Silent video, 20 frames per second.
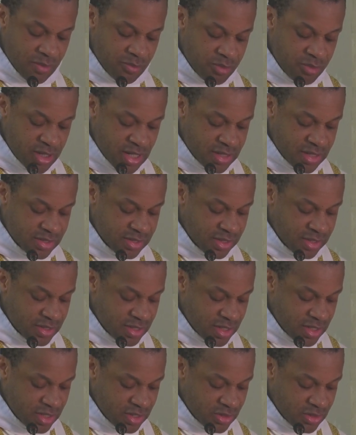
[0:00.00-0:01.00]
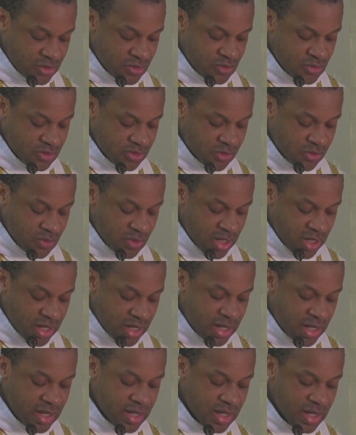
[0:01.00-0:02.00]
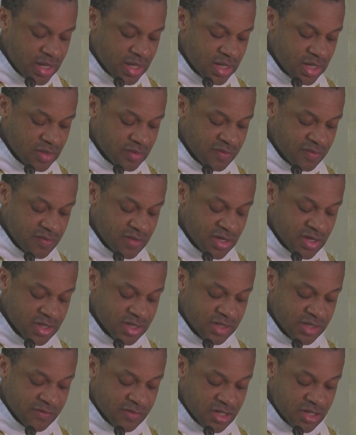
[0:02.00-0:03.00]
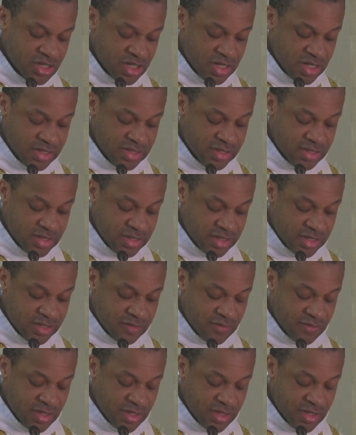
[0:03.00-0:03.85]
Blessed are those who hunger and thirst for justice,